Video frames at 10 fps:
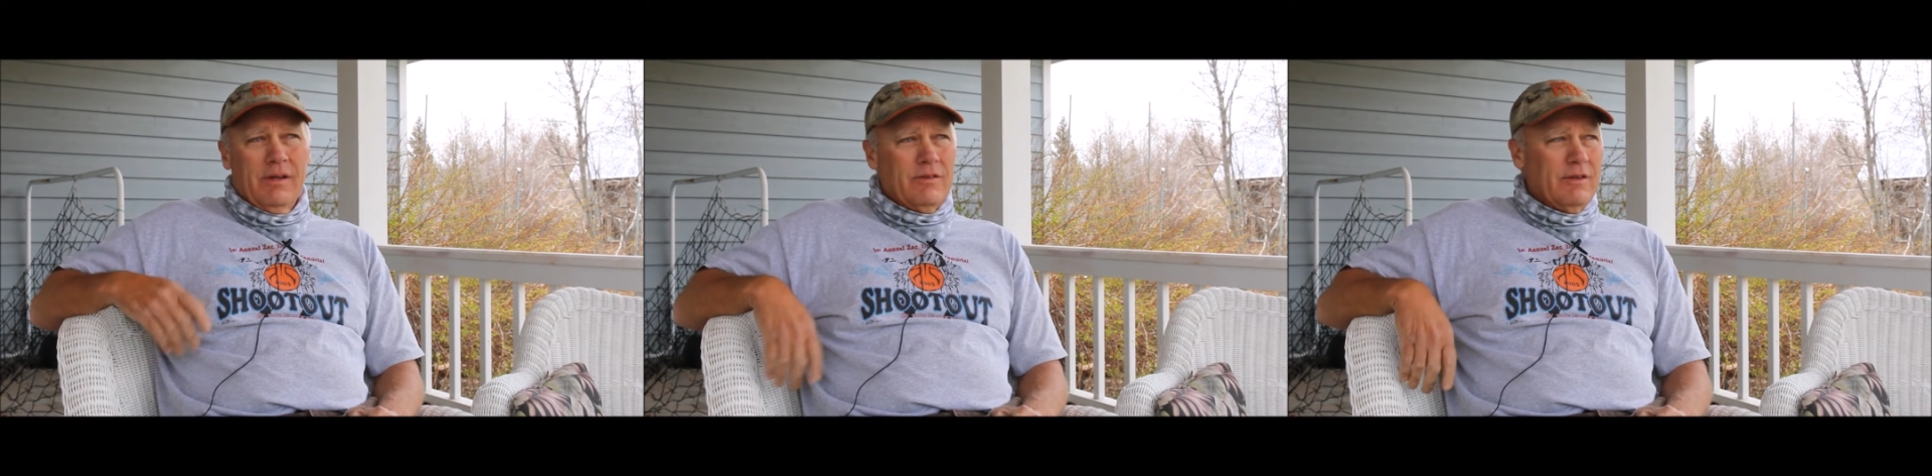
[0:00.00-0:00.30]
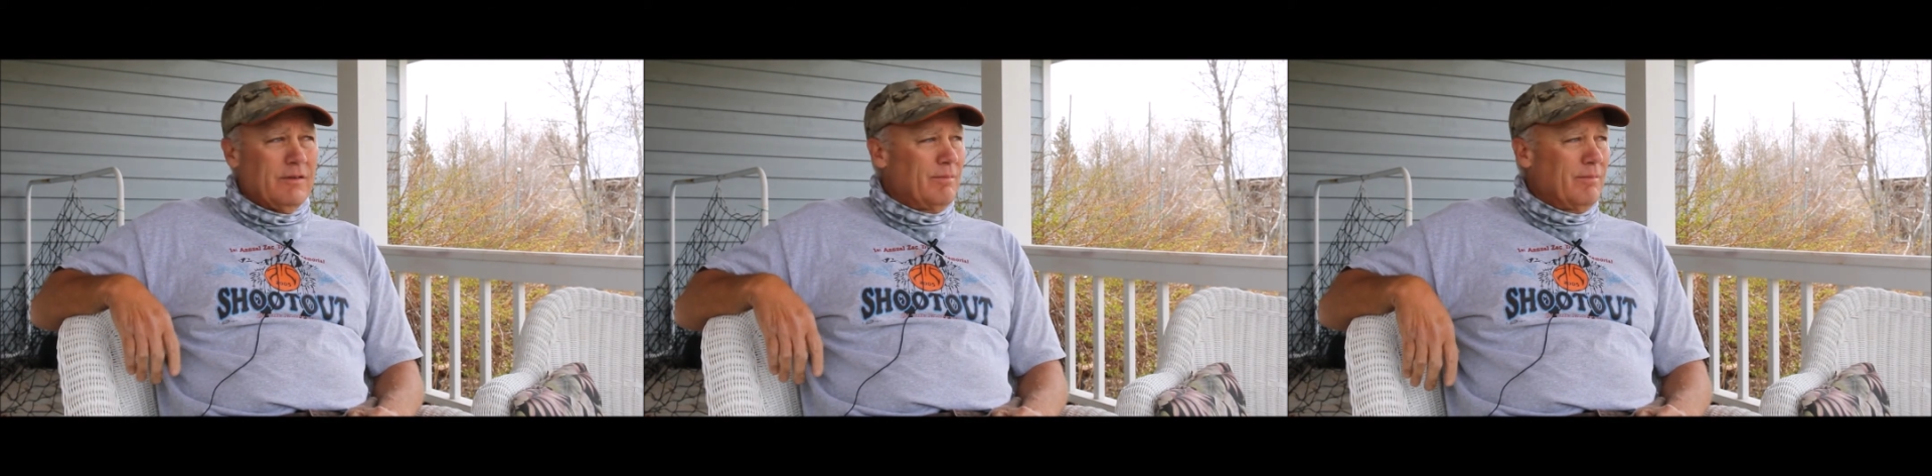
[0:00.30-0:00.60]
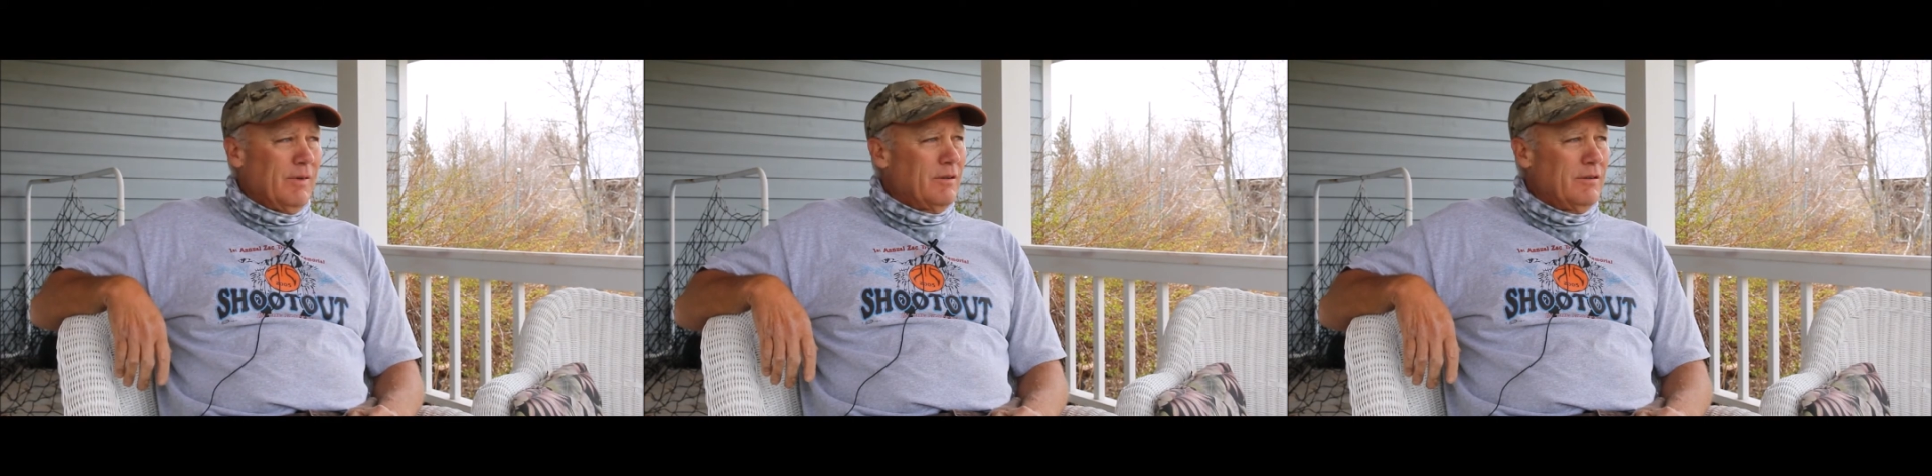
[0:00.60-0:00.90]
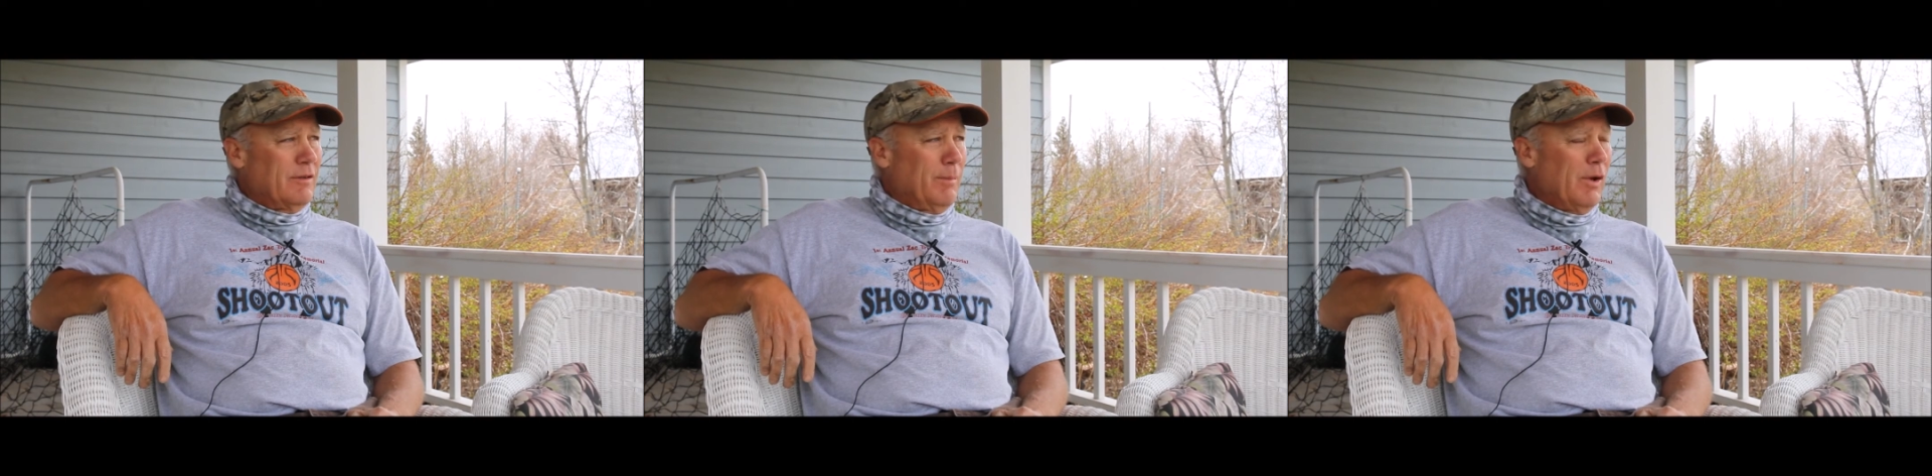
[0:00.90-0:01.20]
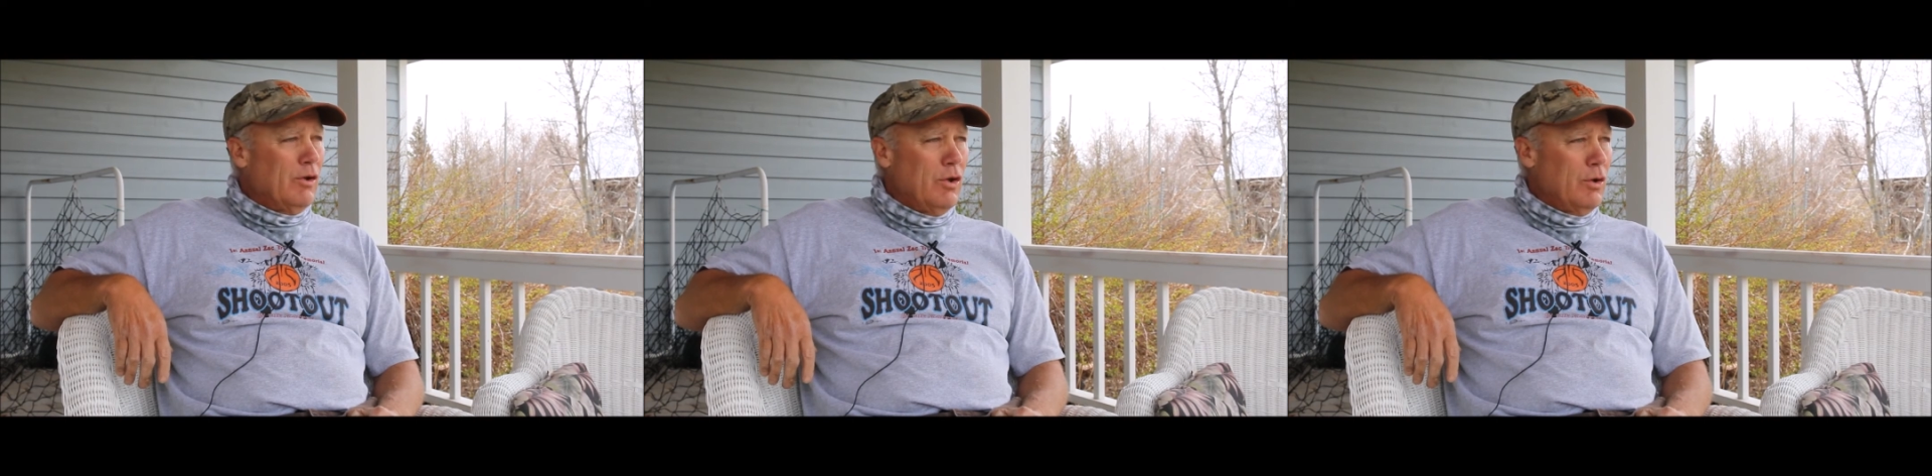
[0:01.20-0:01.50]
it's just
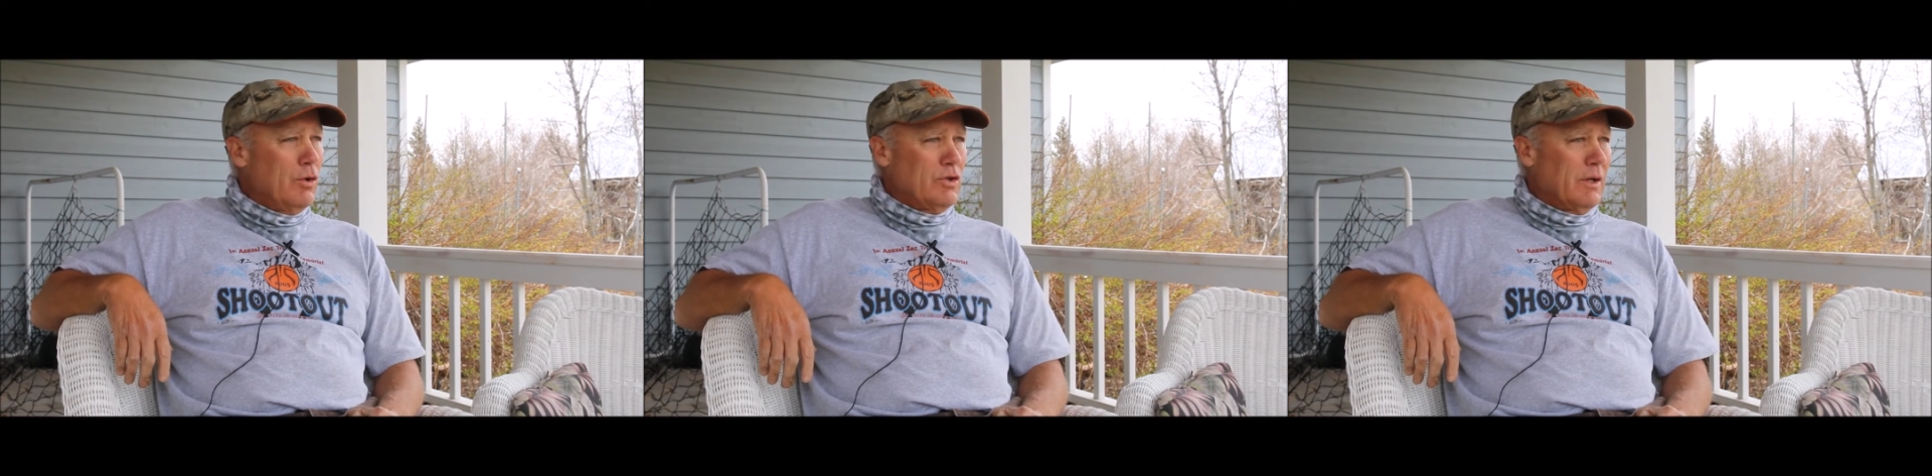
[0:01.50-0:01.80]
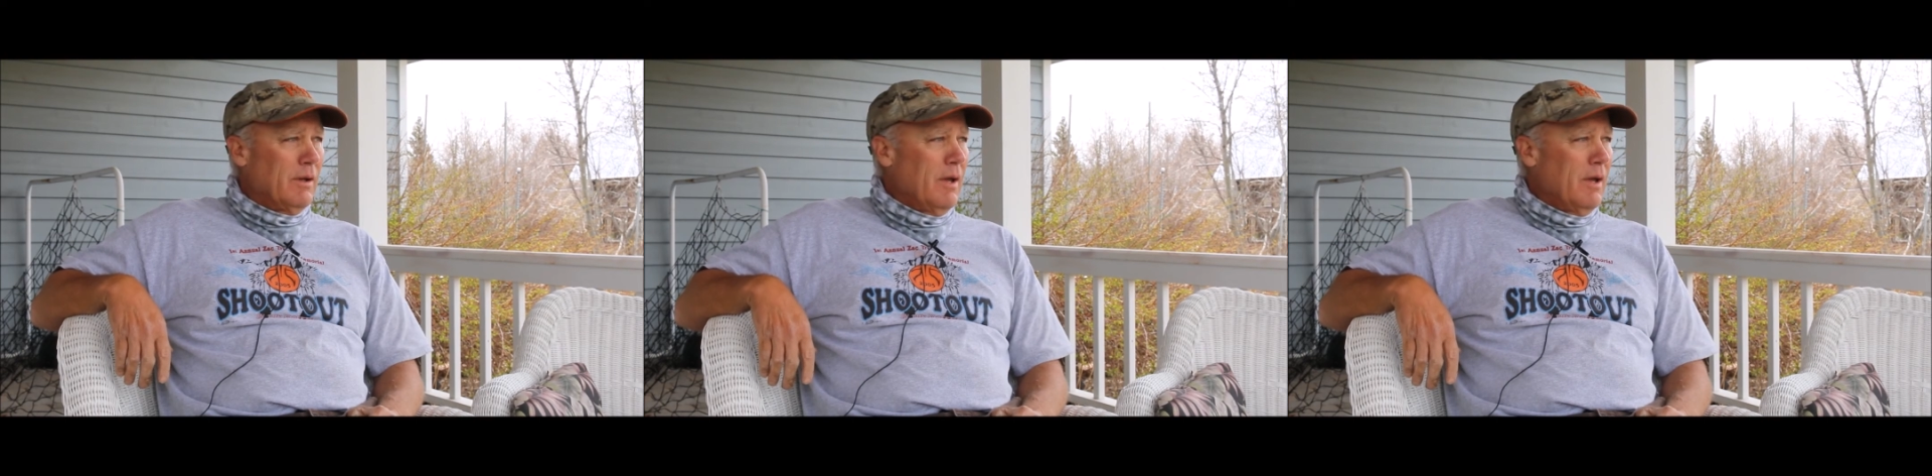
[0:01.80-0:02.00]
been huge.